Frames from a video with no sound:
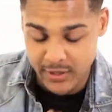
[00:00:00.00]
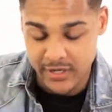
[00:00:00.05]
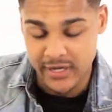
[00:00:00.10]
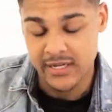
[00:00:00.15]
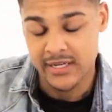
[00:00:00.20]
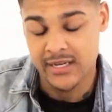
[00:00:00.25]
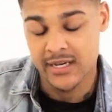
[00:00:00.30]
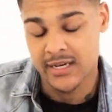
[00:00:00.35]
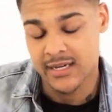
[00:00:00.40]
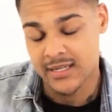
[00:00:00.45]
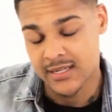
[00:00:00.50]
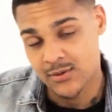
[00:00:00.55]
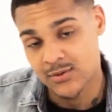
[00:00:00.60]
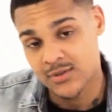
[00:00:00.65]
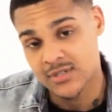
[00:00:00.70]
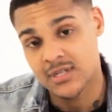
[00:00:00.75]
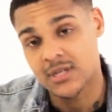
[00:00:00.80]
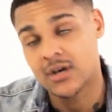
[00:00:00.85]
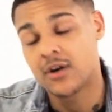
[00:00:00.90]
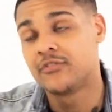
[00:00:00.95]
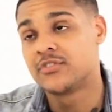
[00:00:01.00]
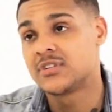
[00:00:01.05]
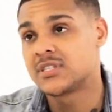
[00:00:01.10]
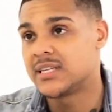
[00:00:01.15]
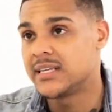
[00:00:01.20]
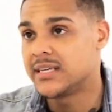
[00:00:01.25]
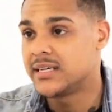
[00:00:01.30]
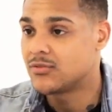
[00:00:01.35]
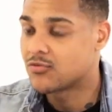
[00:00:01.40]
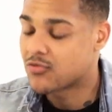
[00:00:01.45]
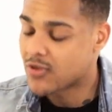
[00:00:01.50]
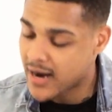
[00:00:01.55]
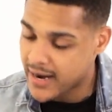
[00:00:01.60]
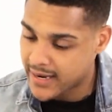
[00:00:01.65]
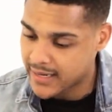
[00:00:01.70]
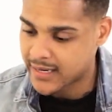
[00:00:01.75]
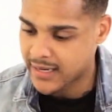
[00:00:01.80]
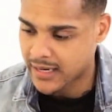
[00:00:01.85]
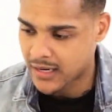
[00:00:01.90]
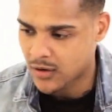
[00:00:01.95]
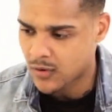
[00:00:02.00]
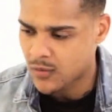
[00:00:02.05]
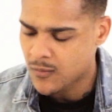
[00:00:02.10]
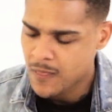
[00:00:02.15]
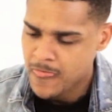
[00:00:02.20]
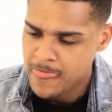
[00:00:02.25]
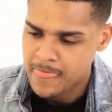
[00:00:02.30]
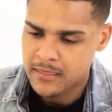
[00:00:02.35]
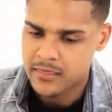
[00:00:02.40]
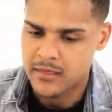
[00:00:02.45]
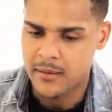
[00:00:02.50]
boy, there was obviously right now